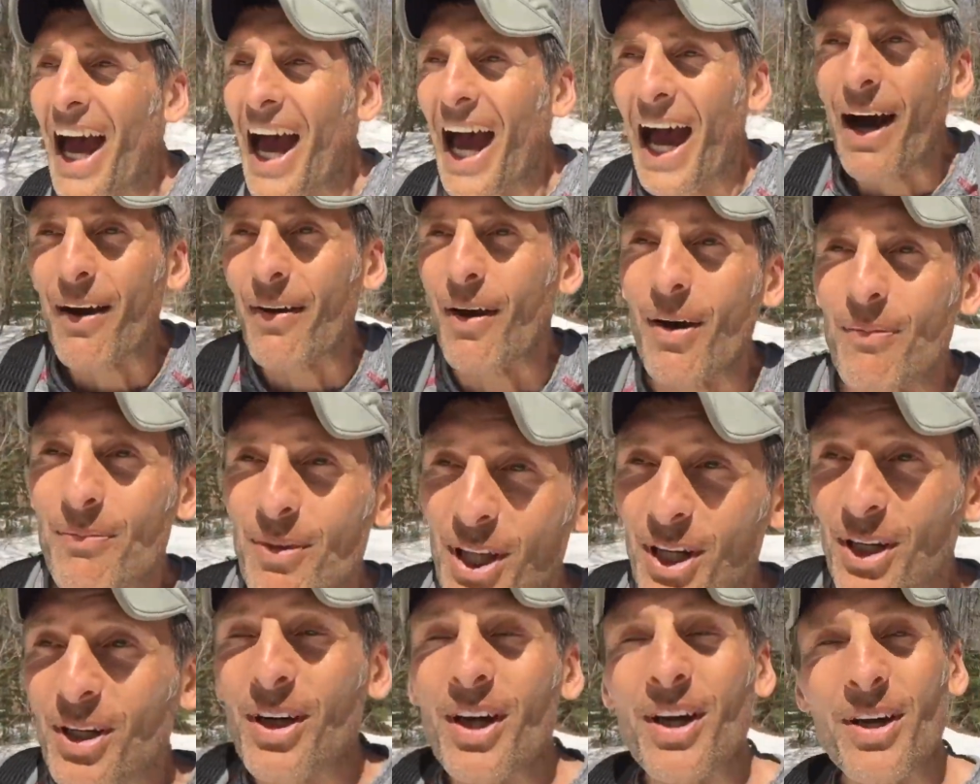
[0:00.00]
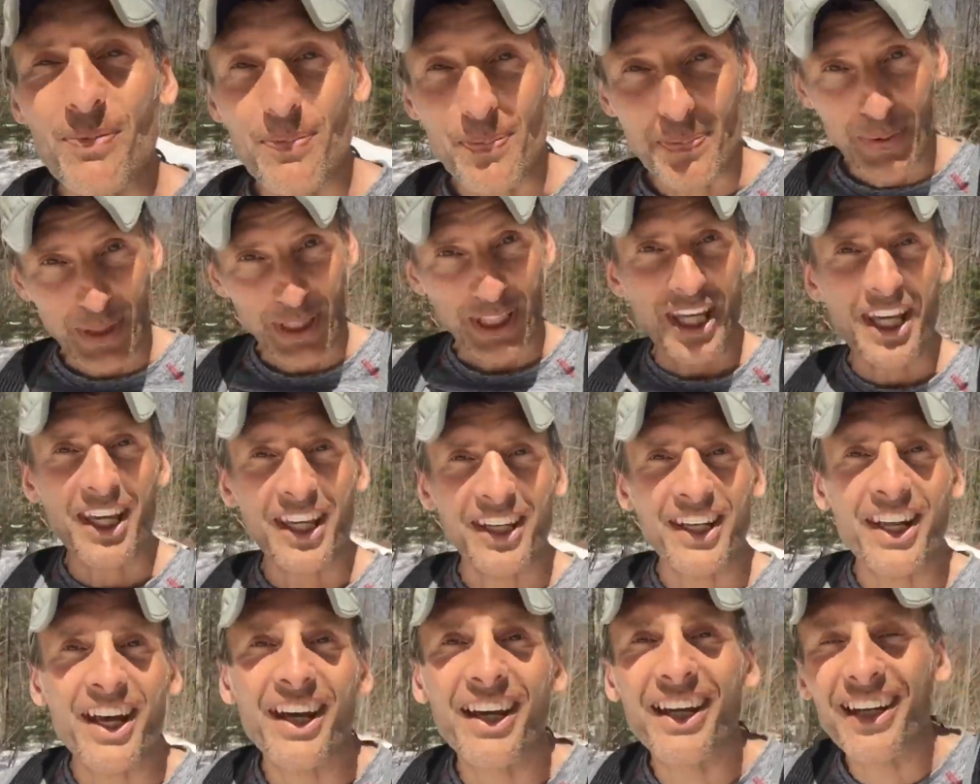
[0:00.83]
how I'm gonna
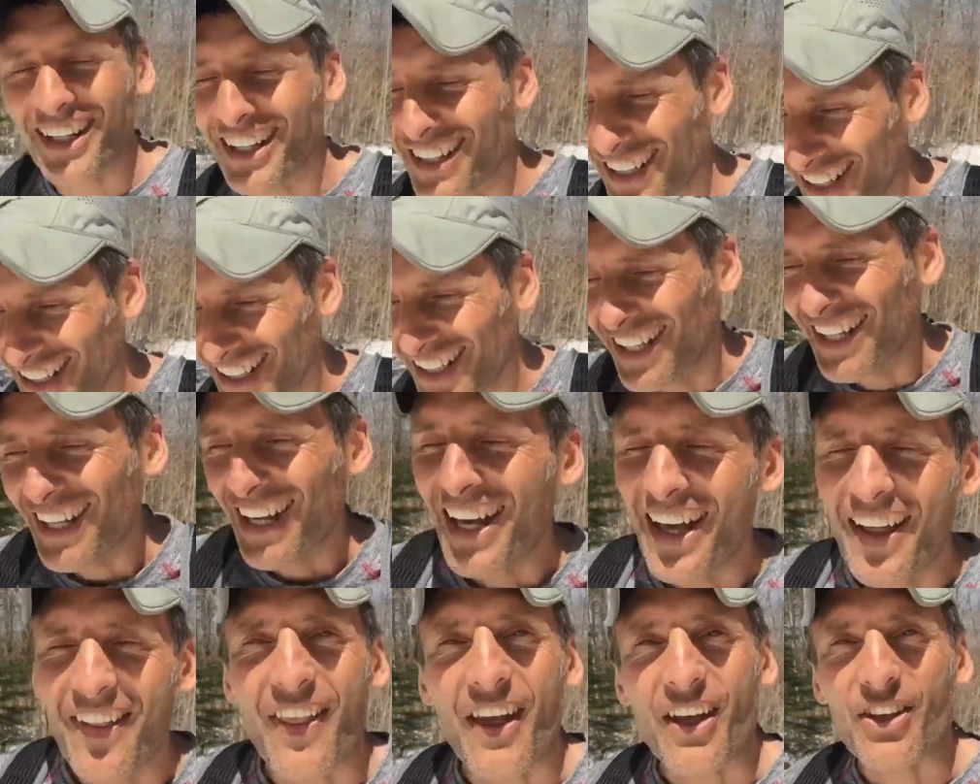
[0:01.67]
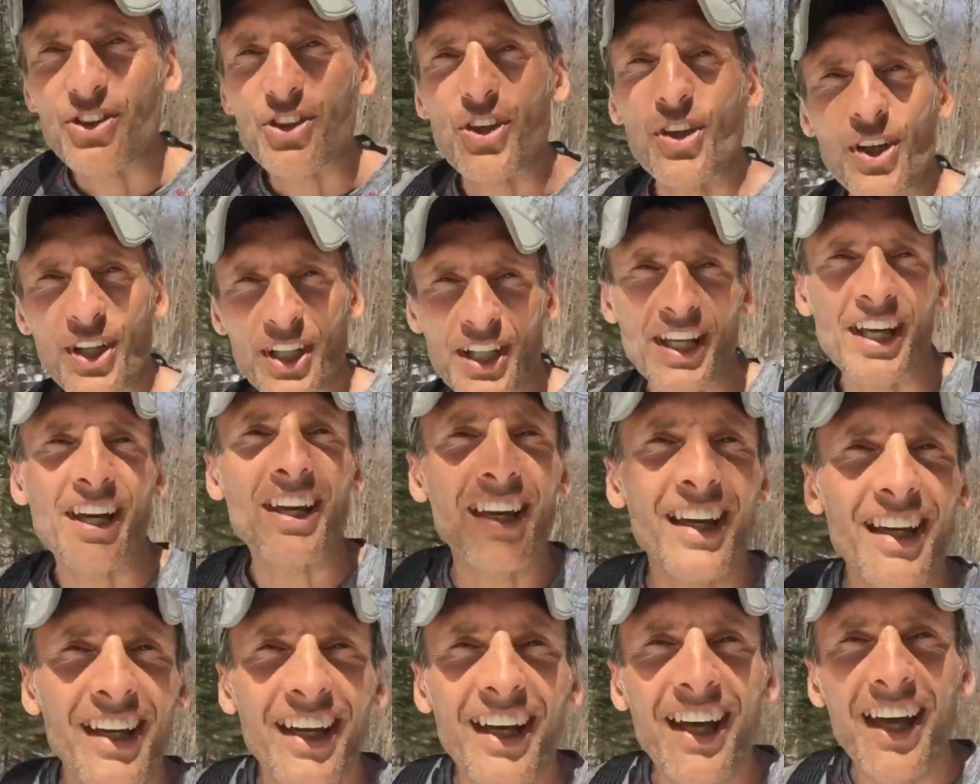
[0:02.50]
begin that journey,
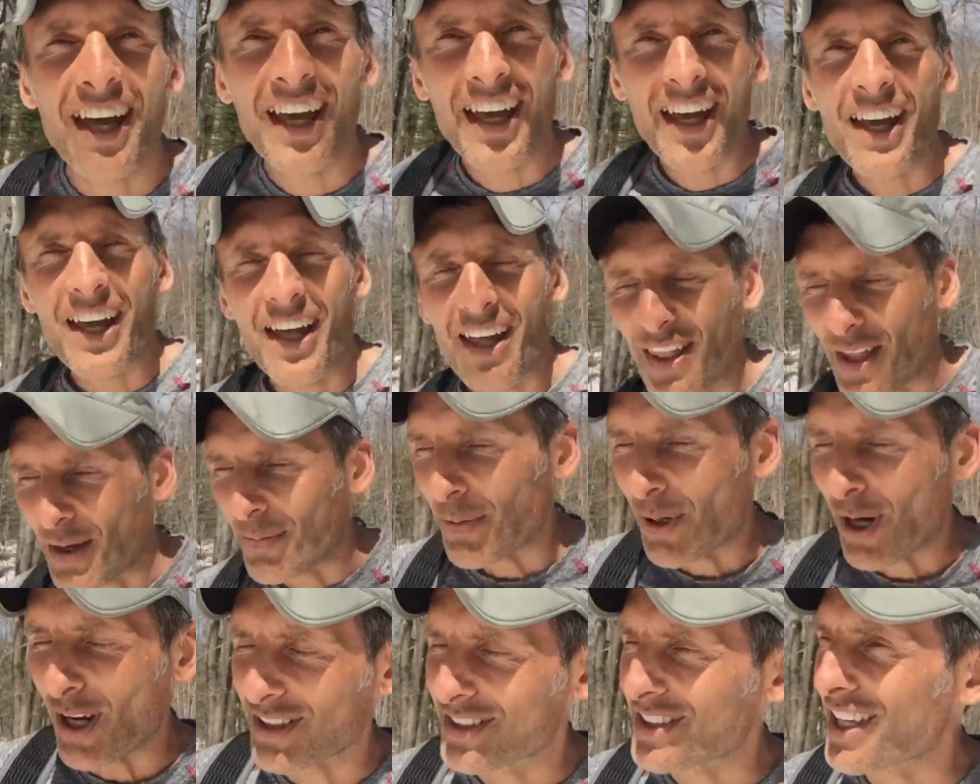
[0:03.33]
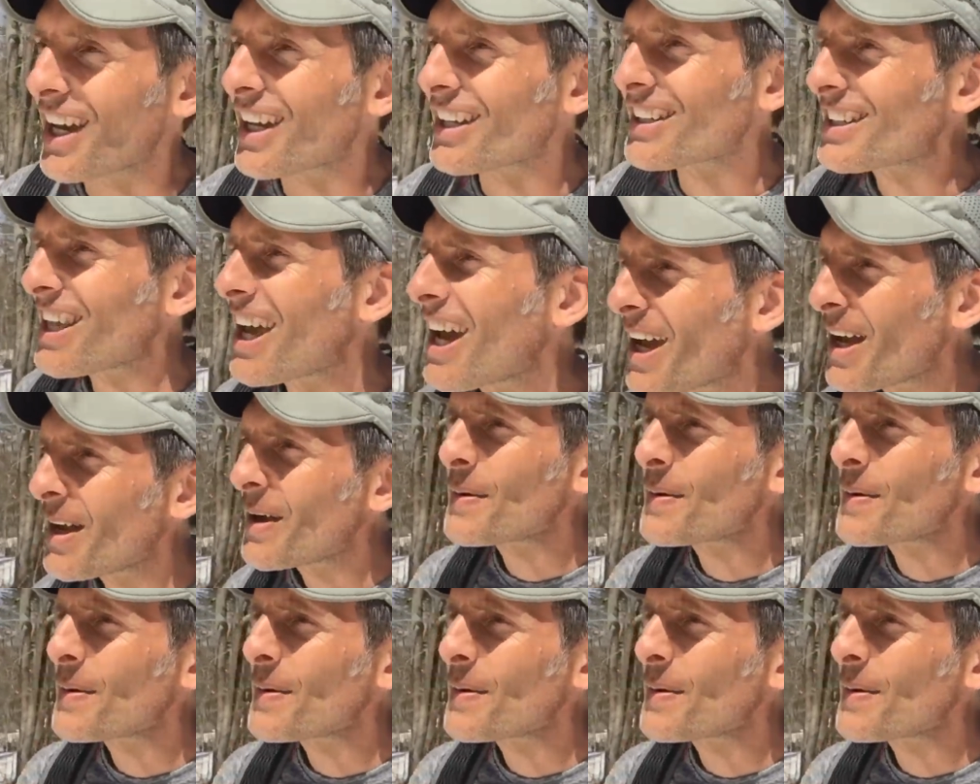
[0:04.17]
that process.